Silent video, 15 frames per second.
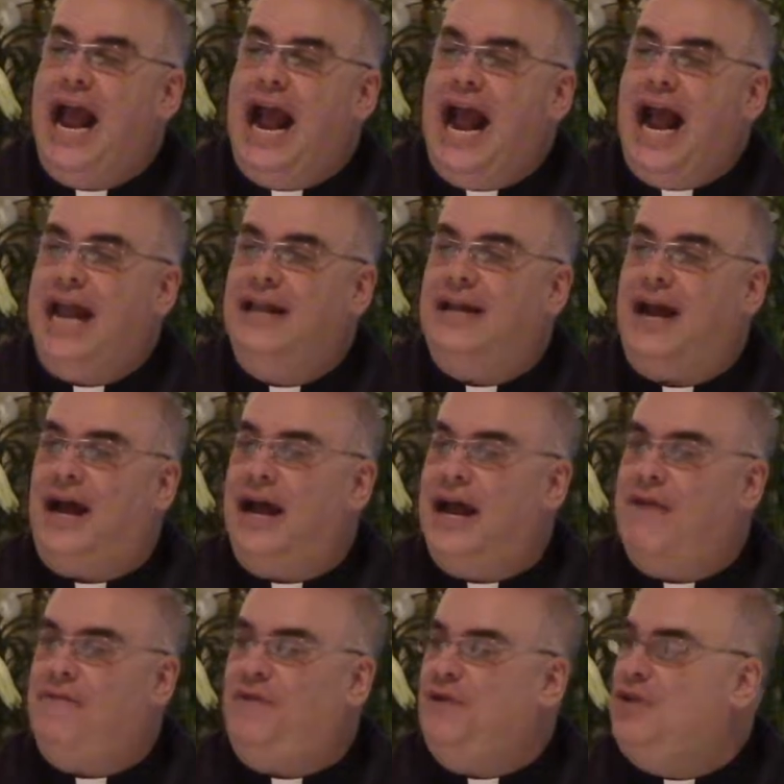And uh,
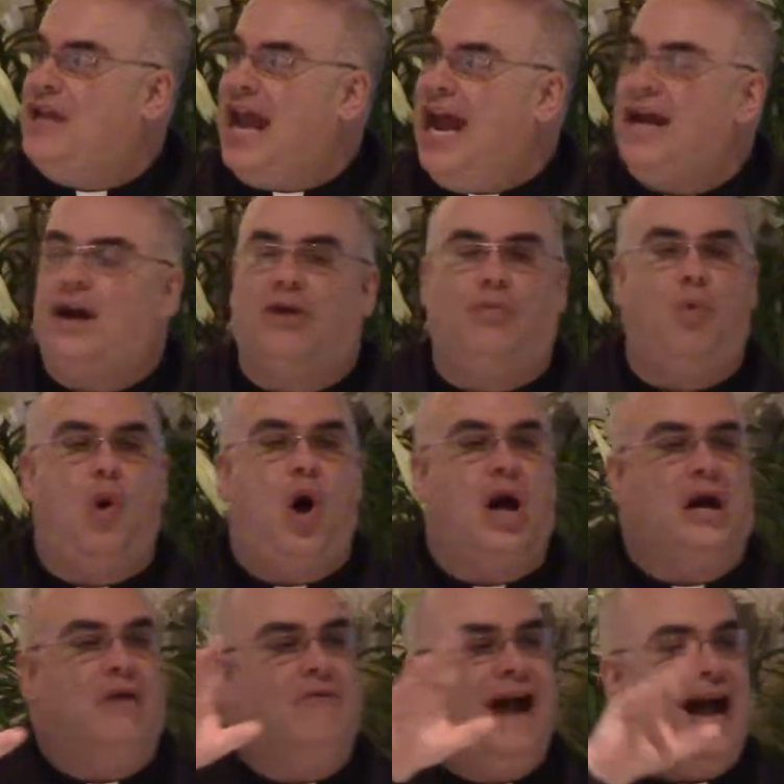if you take a
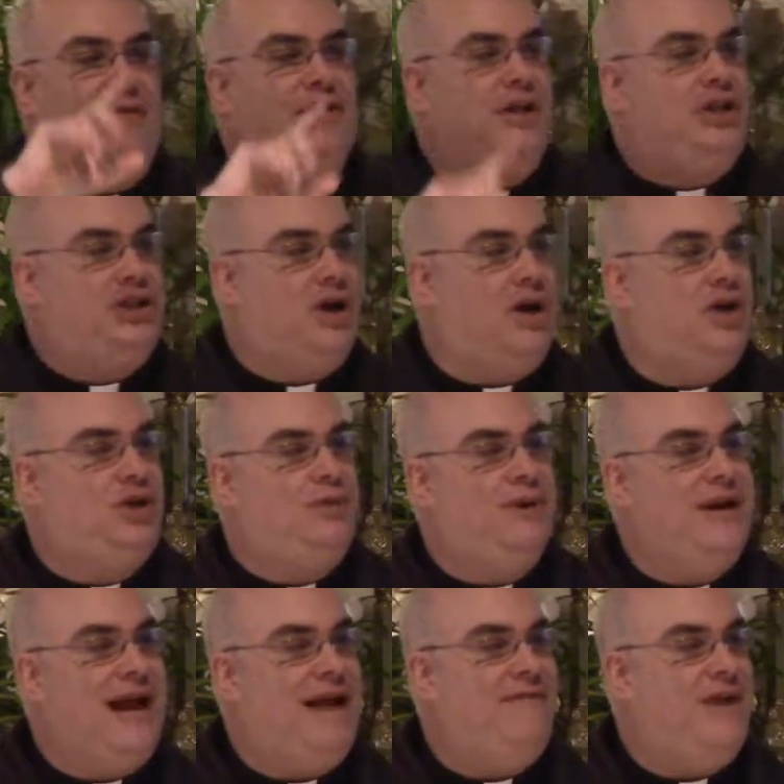walk around the church when
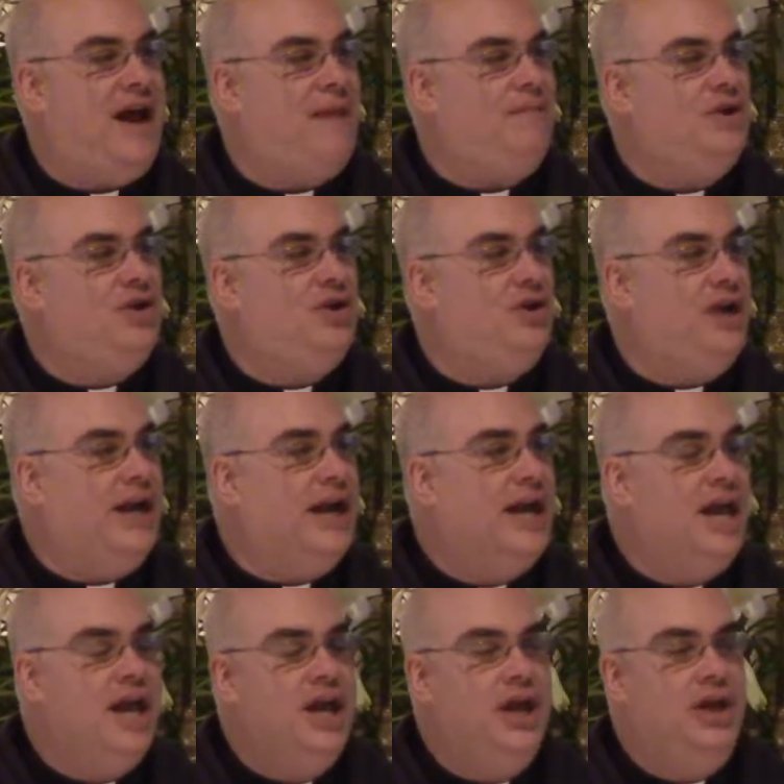you have an opportunity,
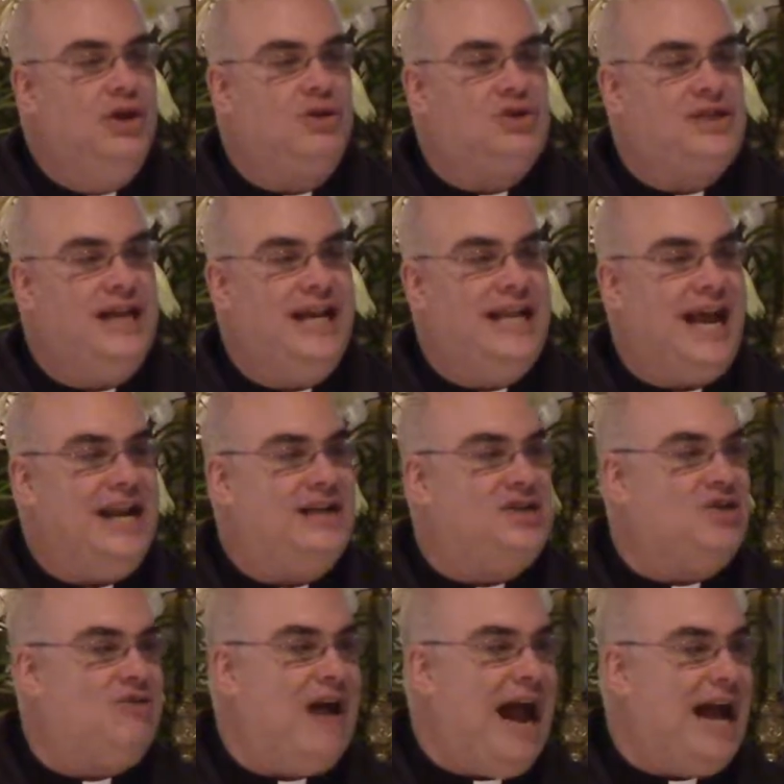you'll see that it's
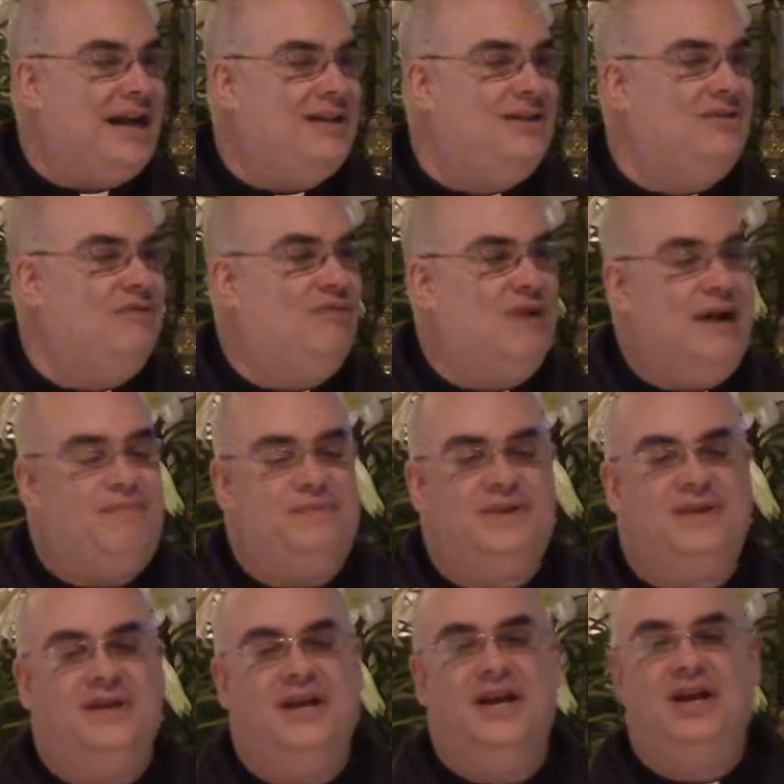cracked,
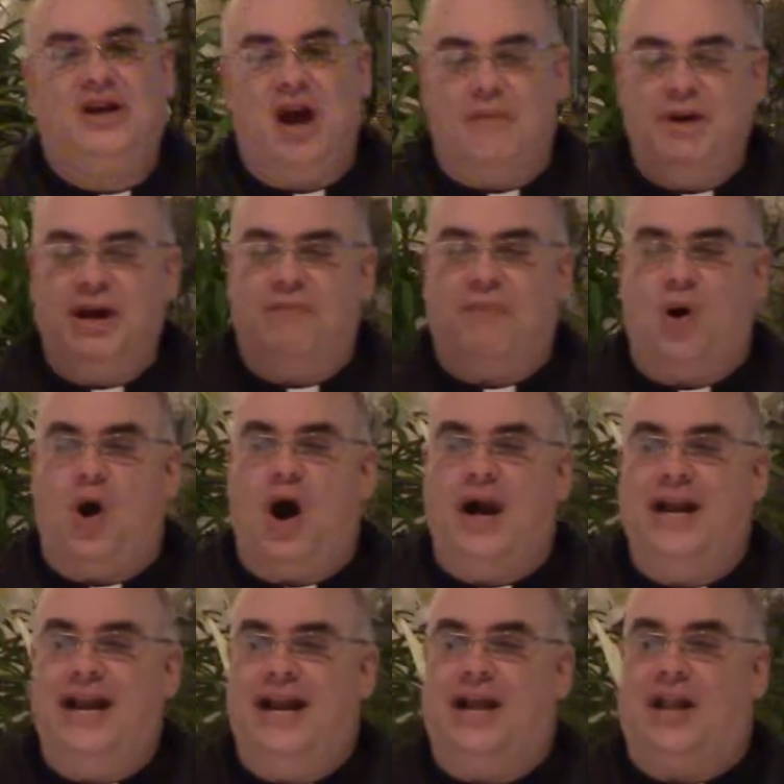ripped, coming
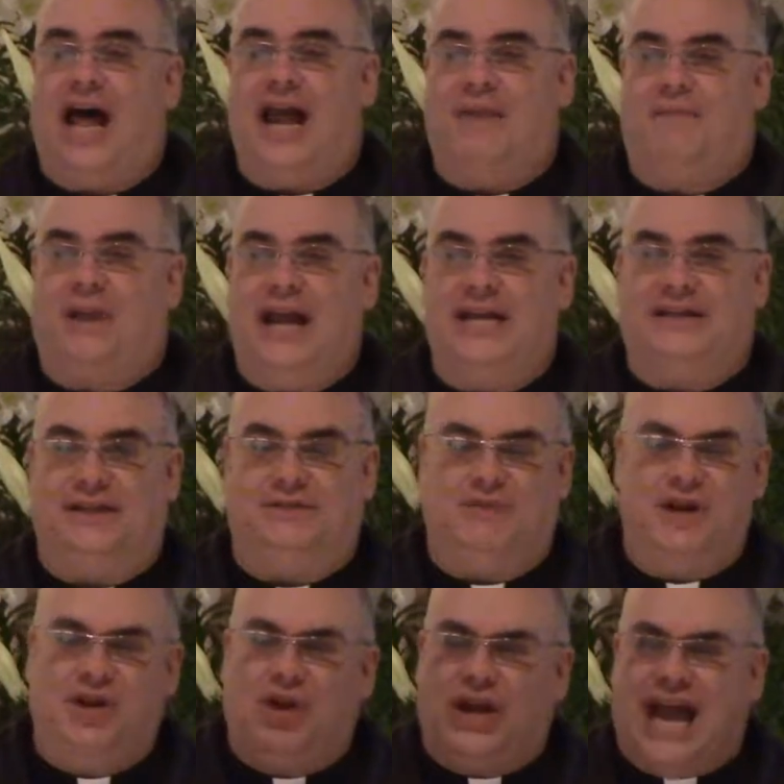apart in a lot of places.
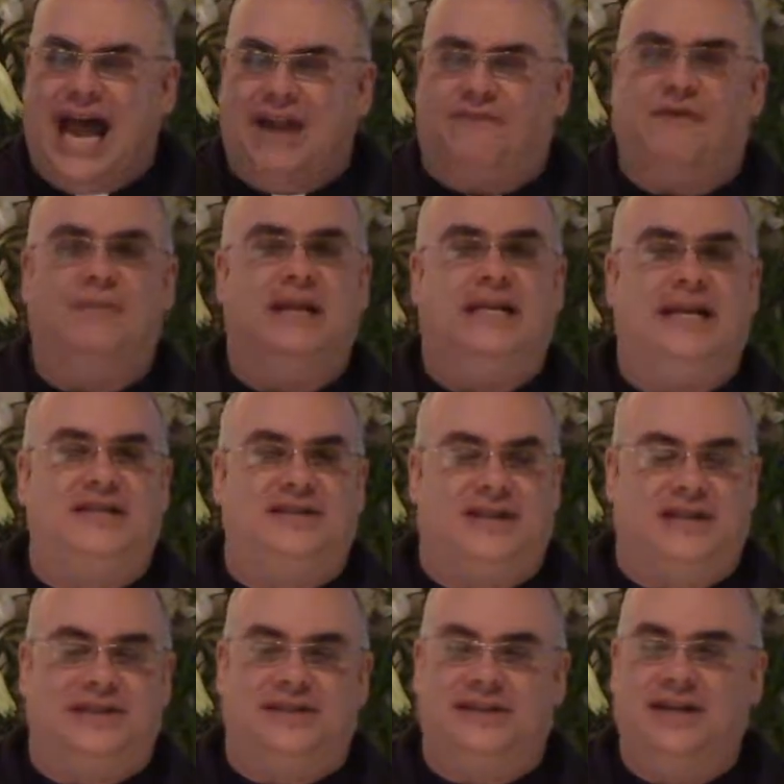When you look at it from a
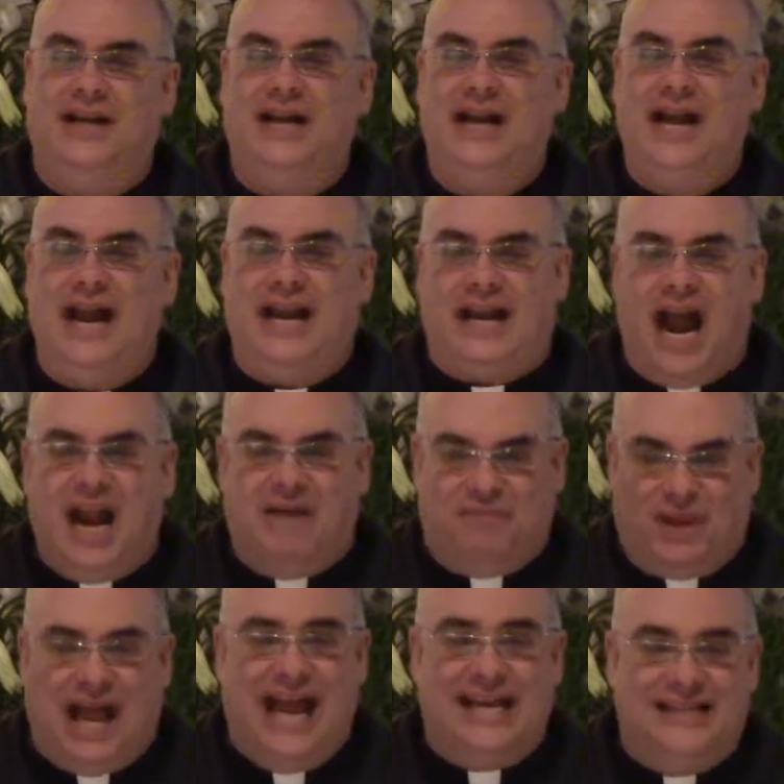distance, it kind of
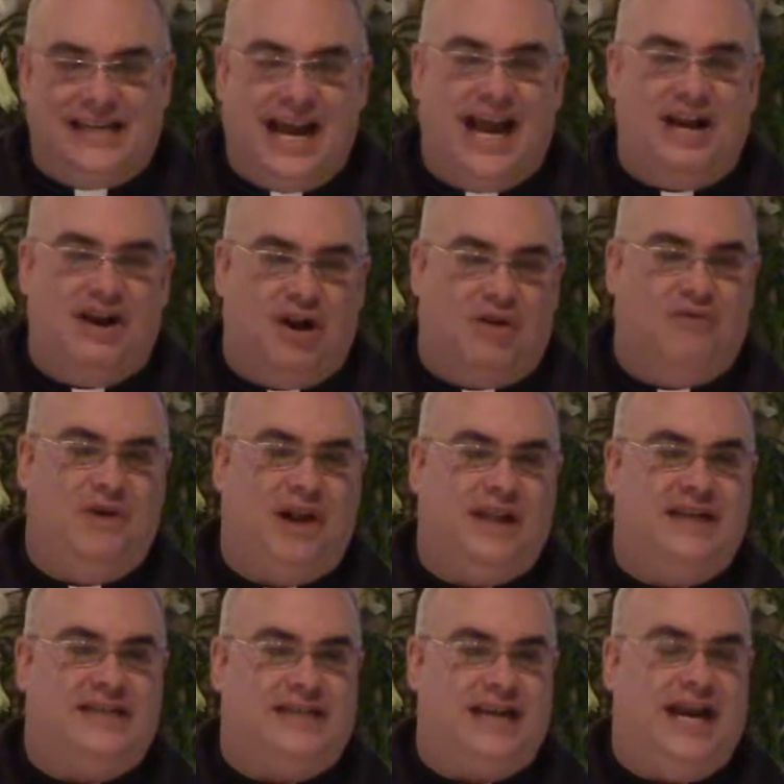blends in. You don't
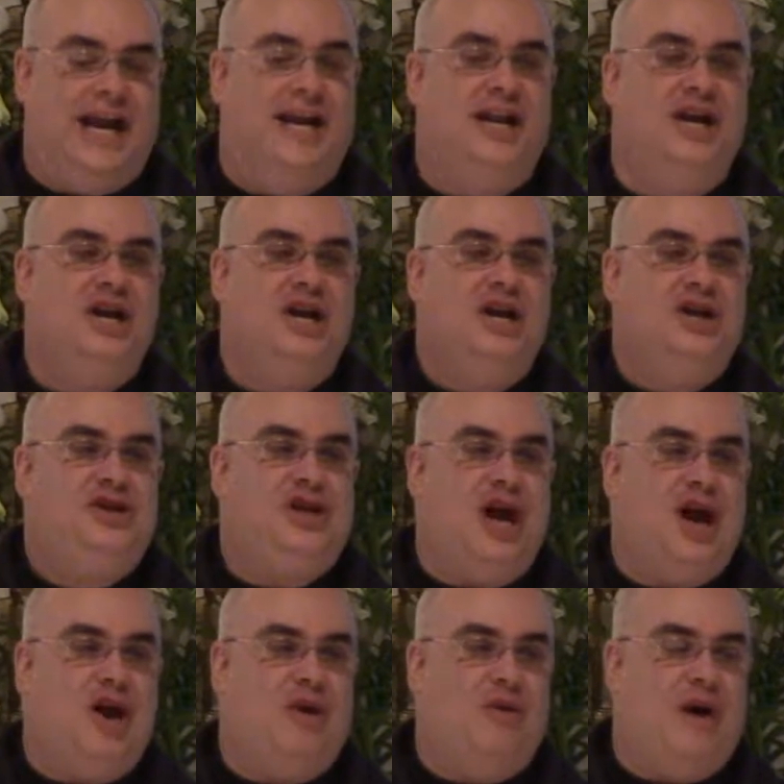really see it.
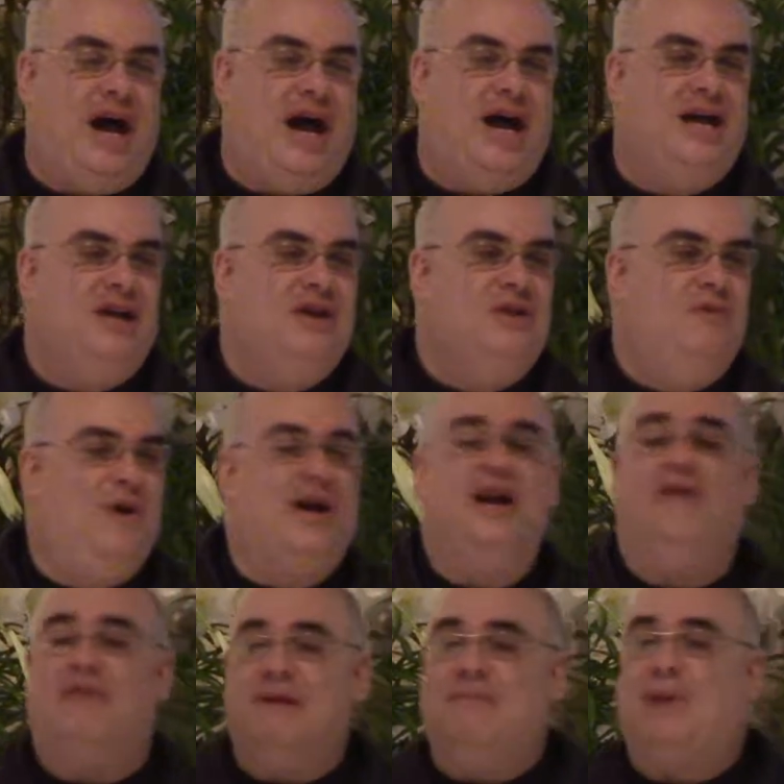So uh, we're going
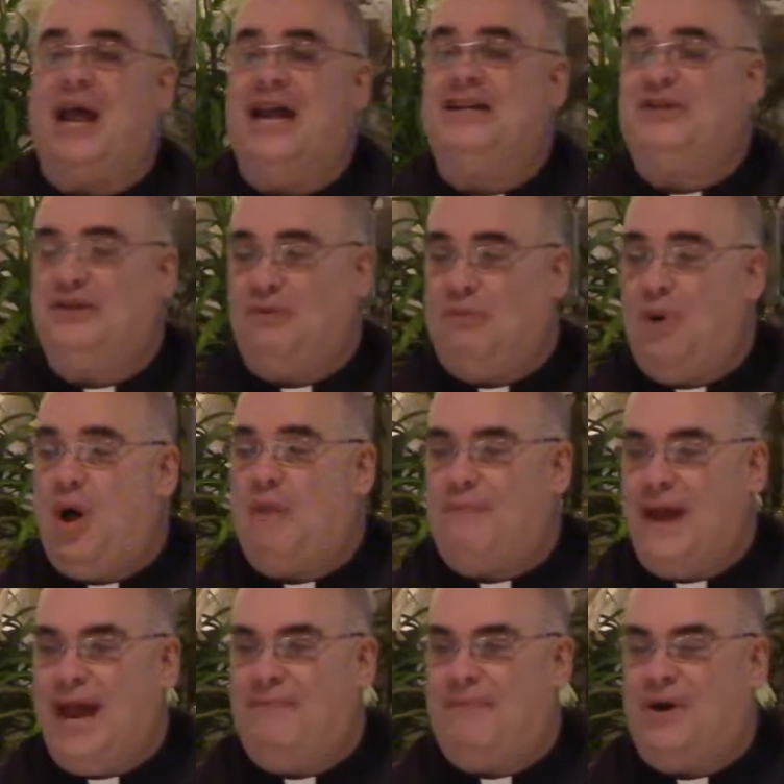to replace the
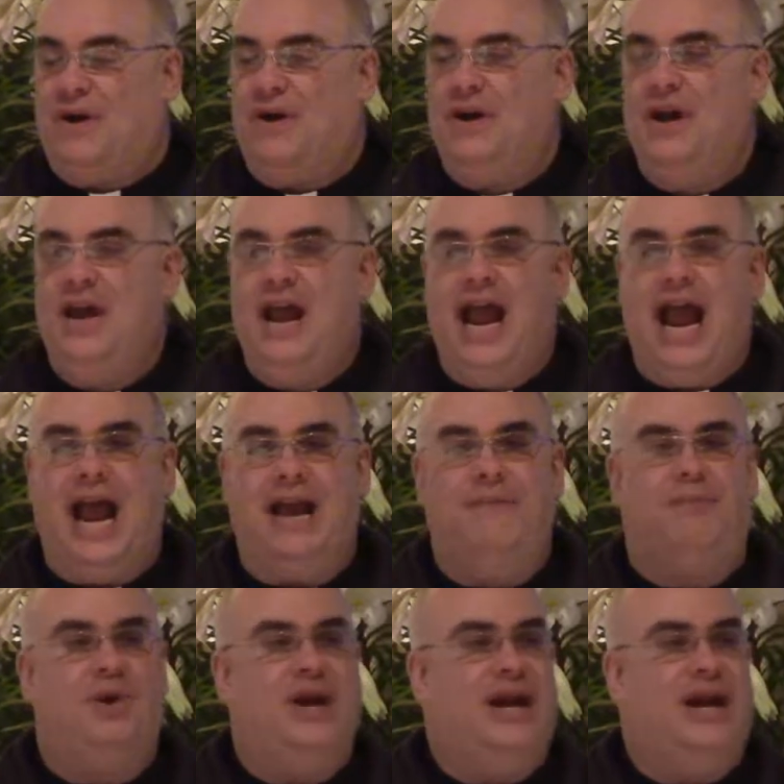wallpaper and put